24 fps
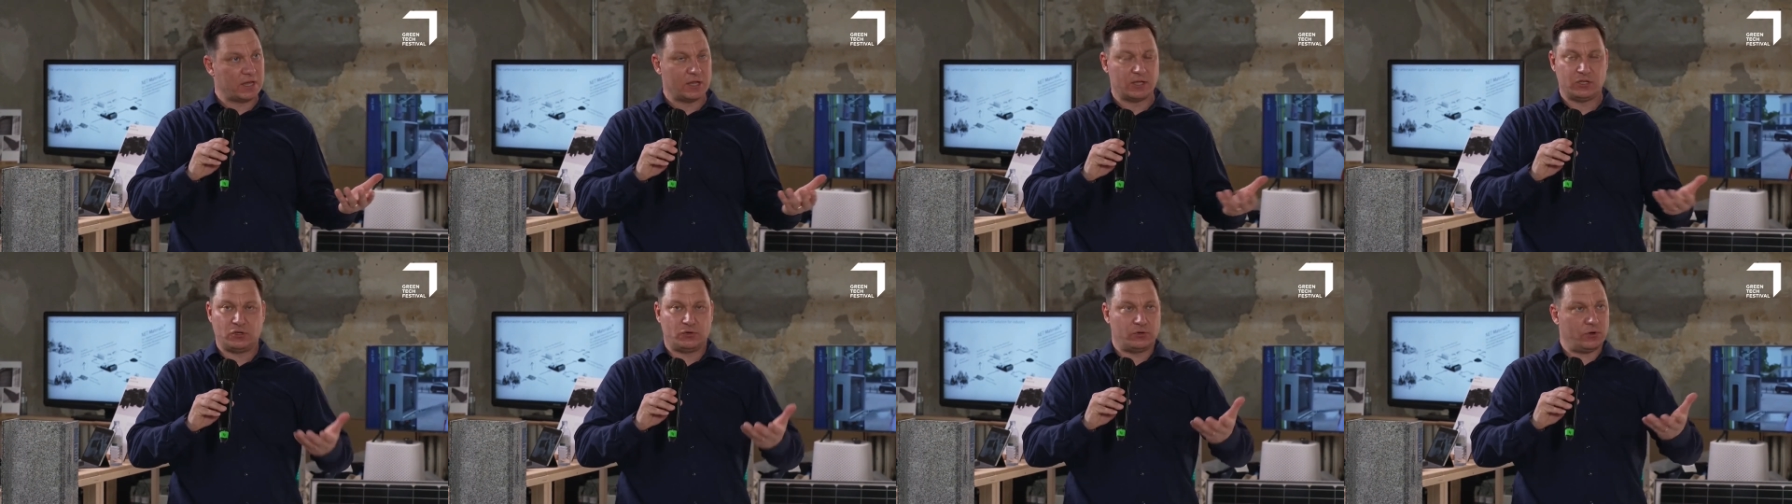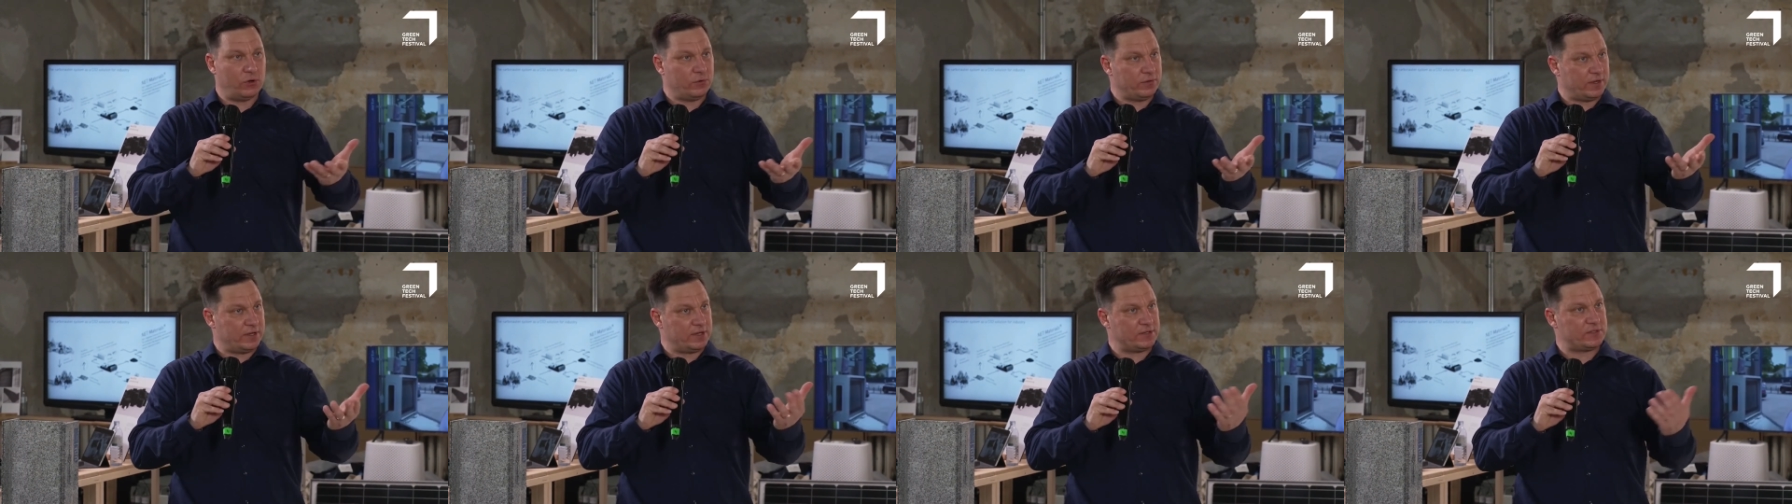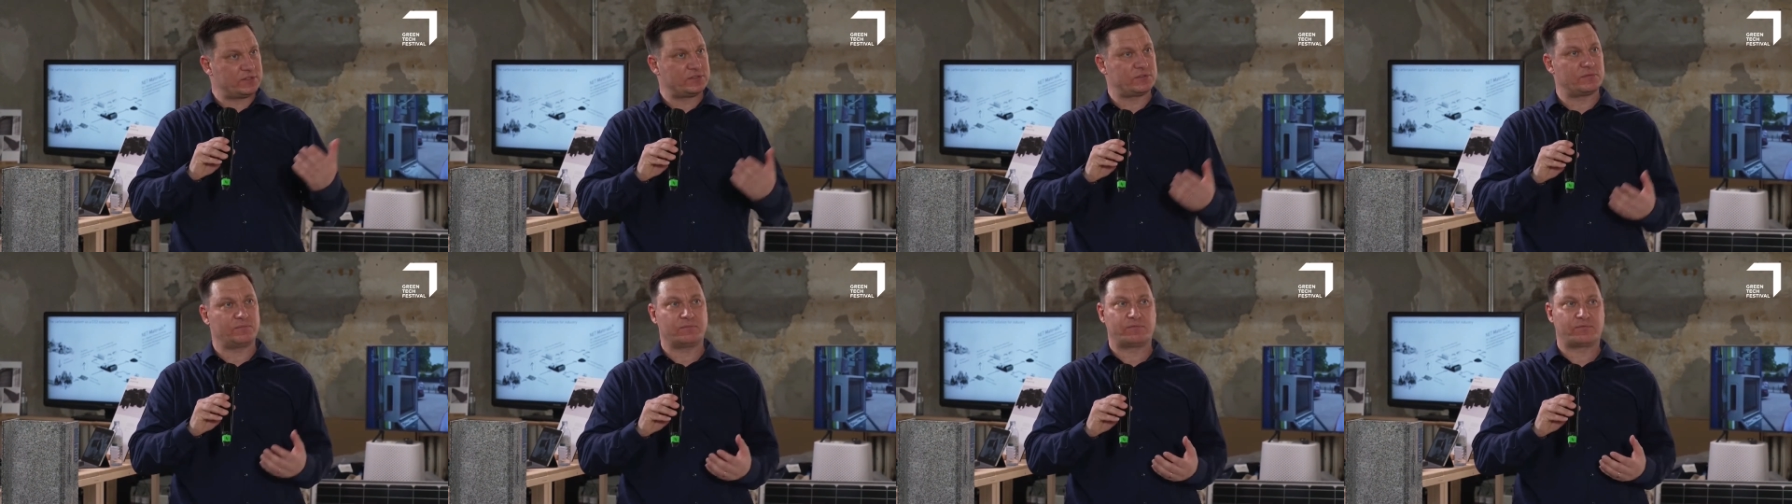You know
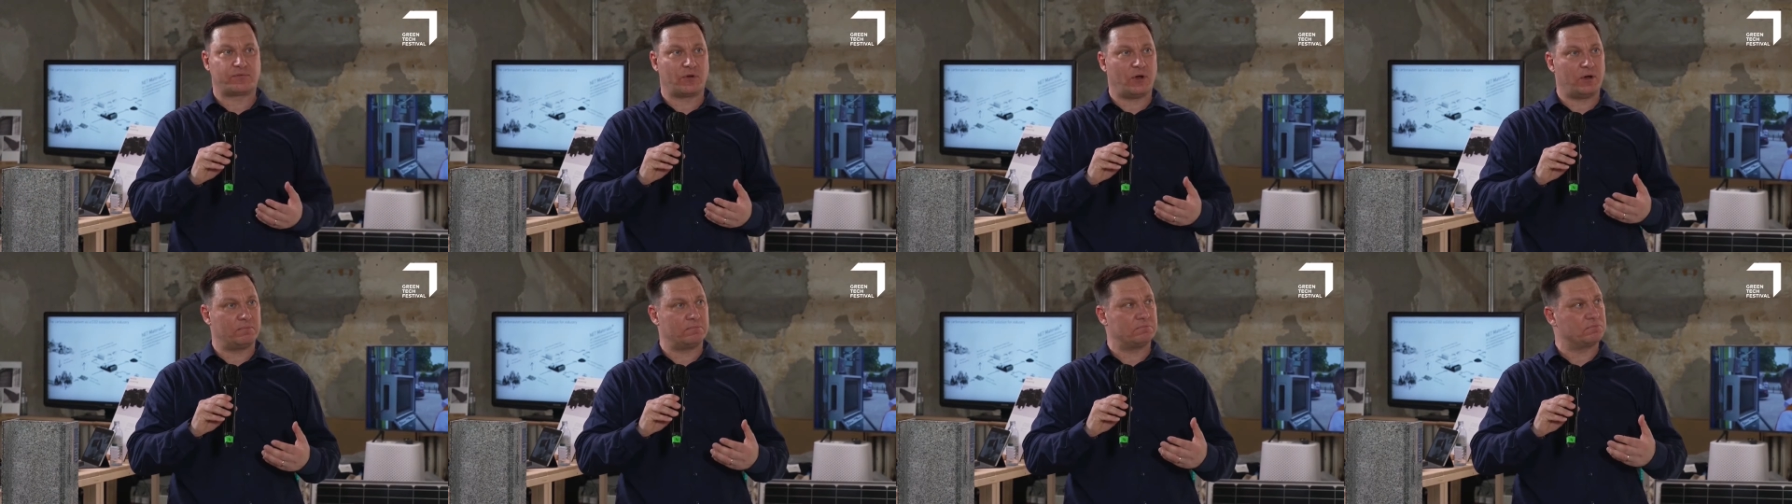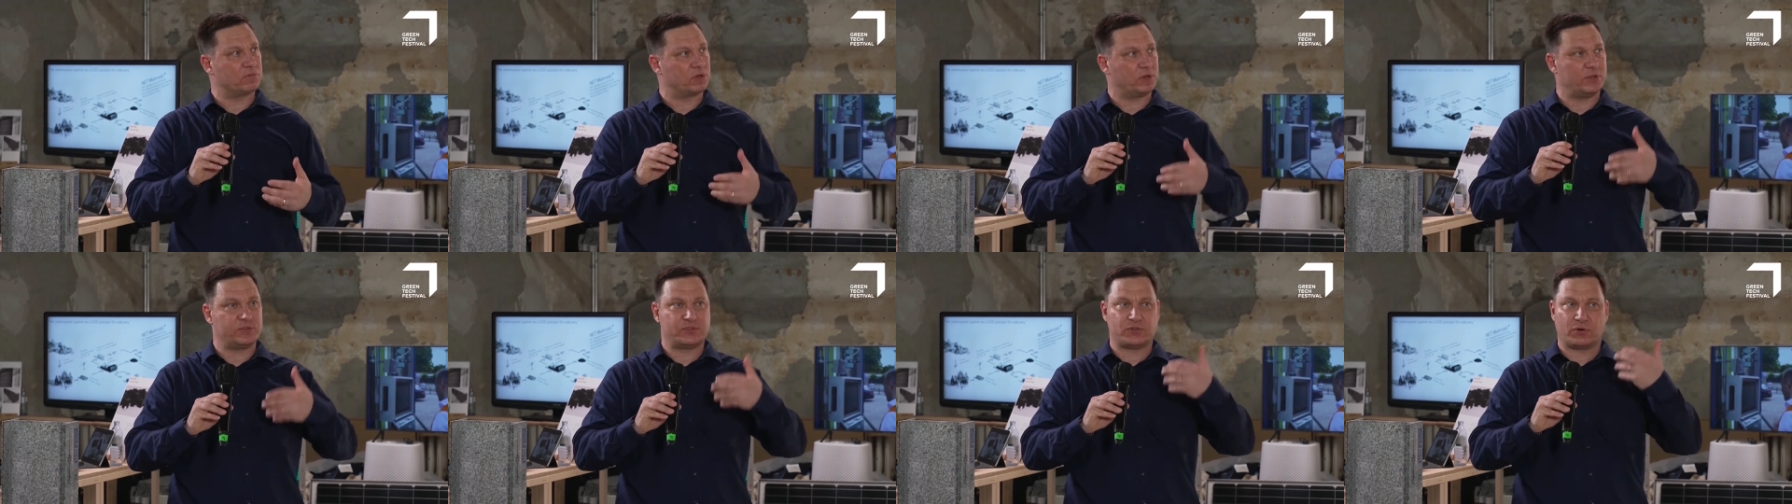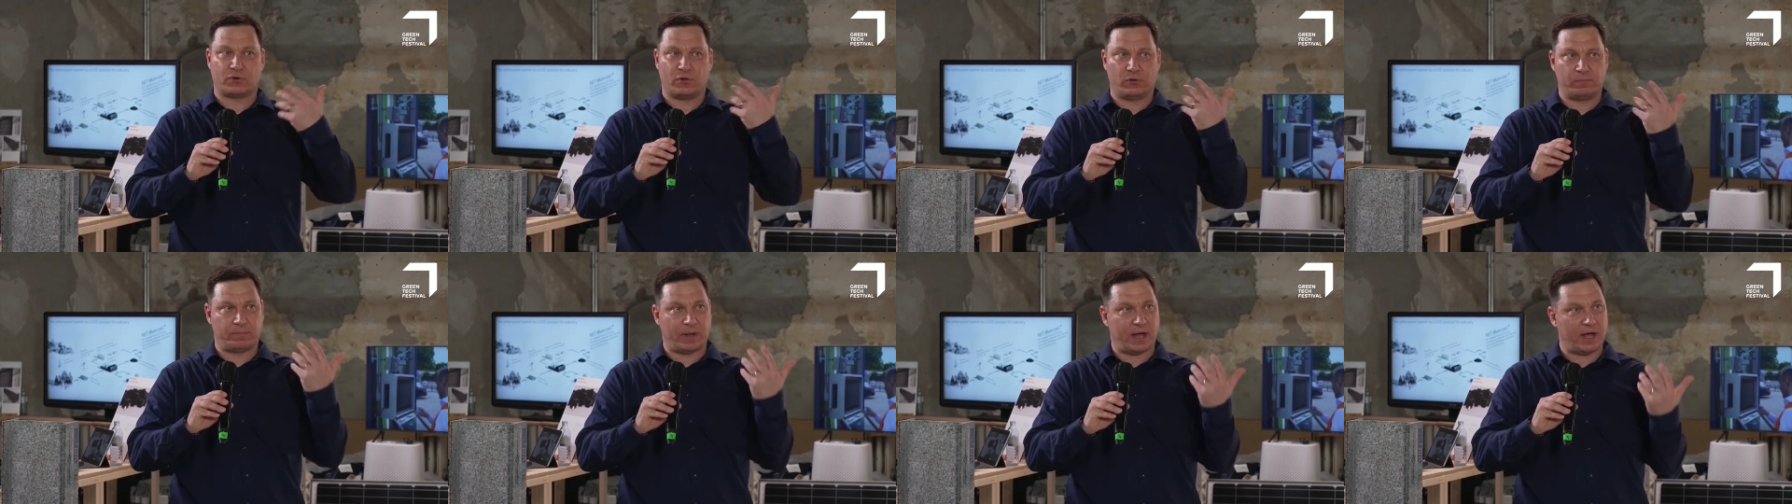this from
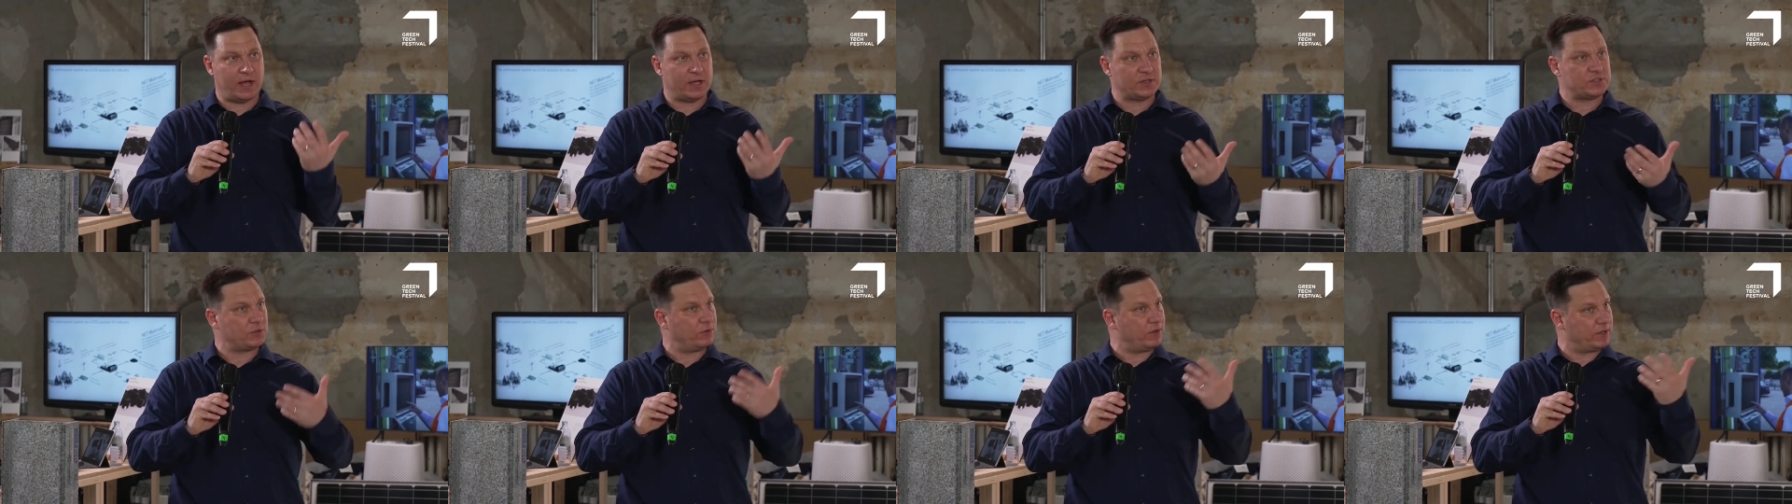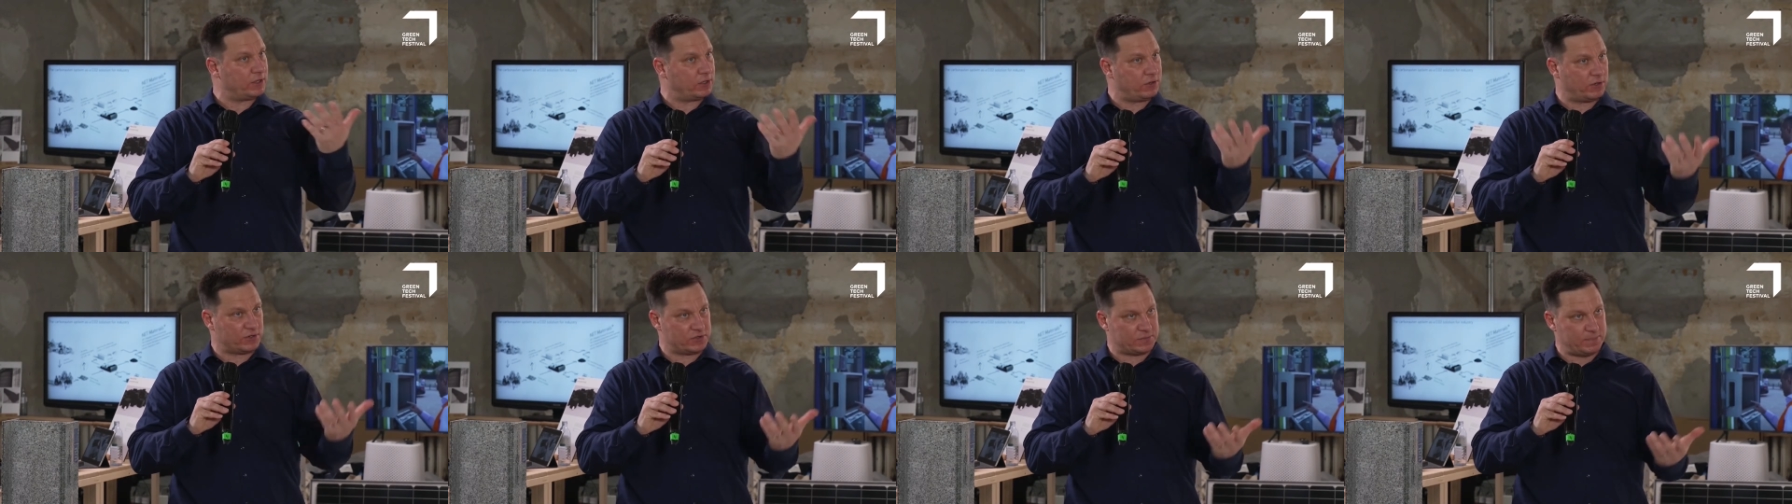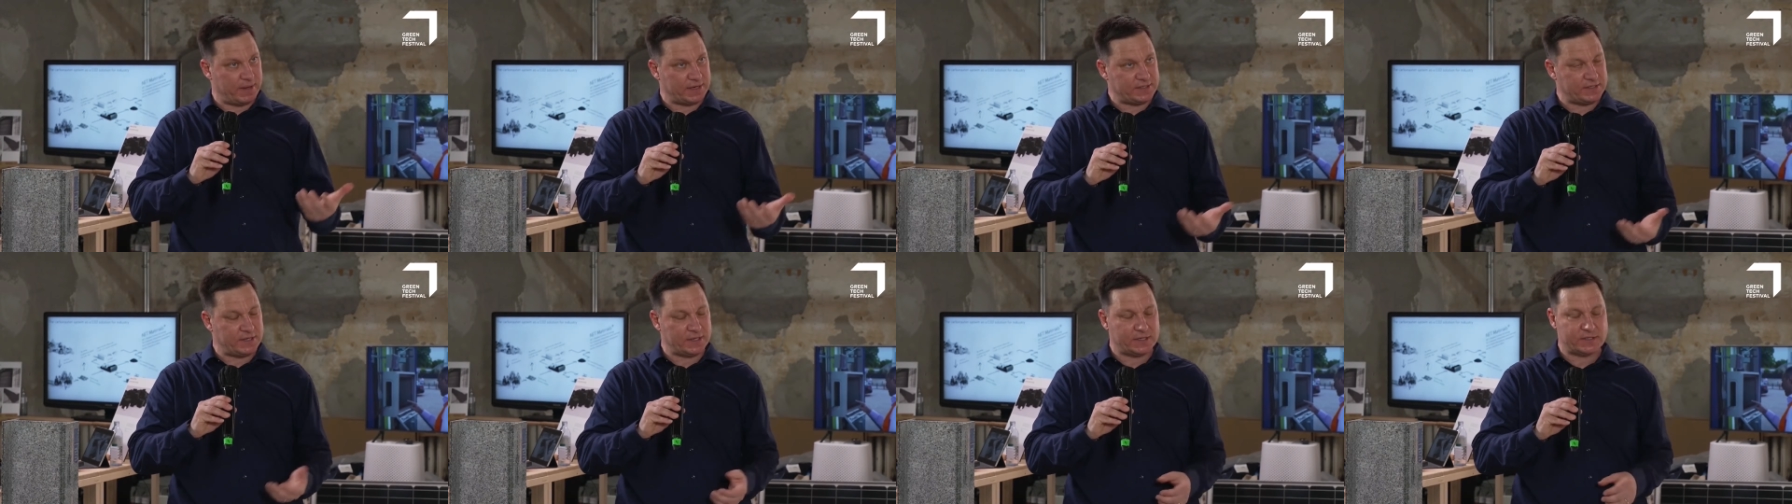glycerol bars or in
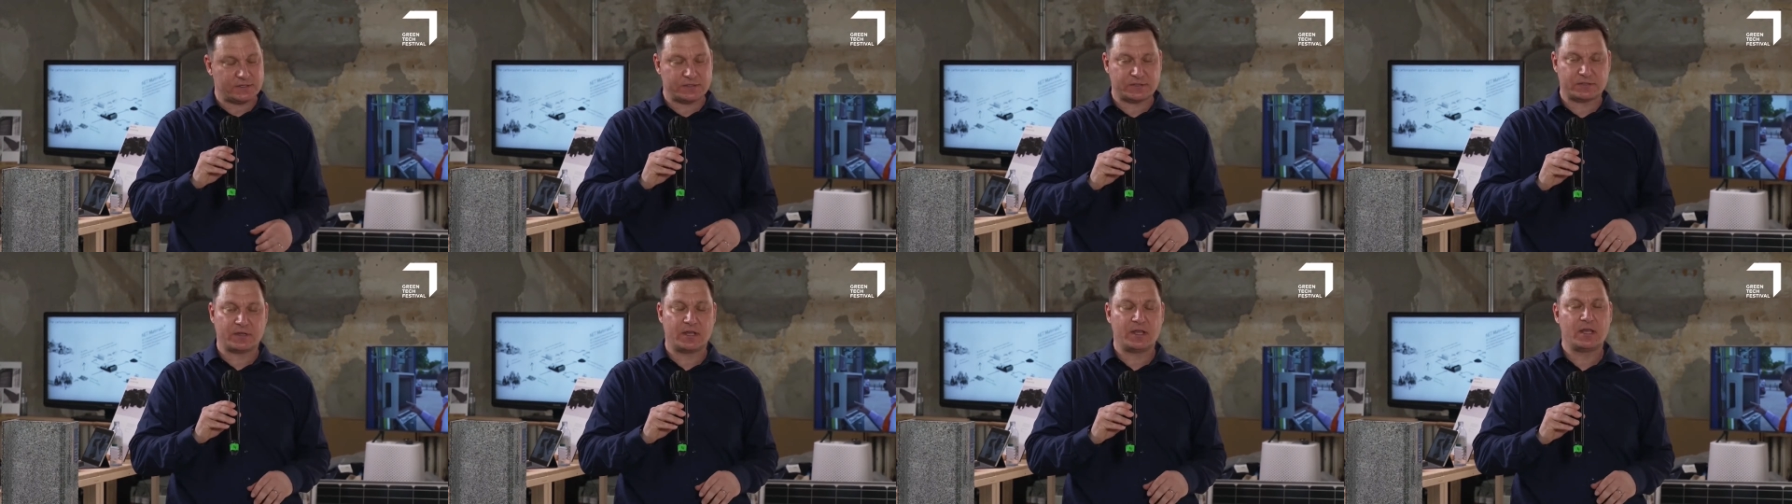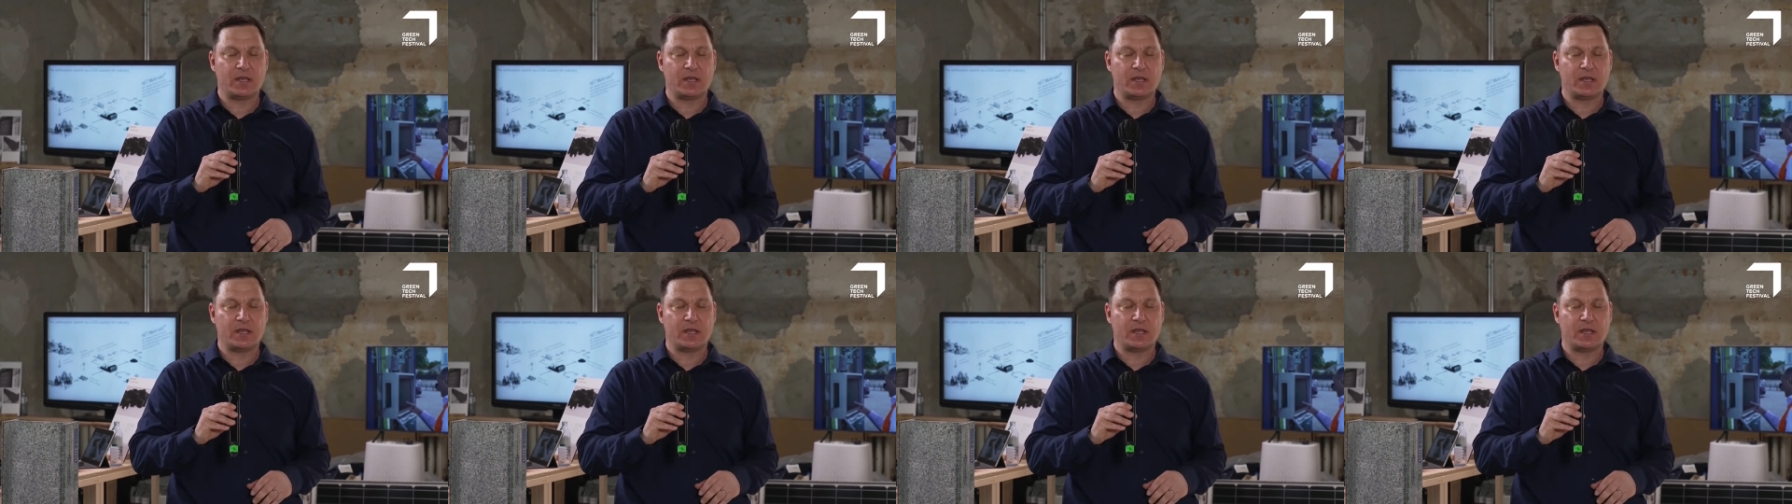cosmetics.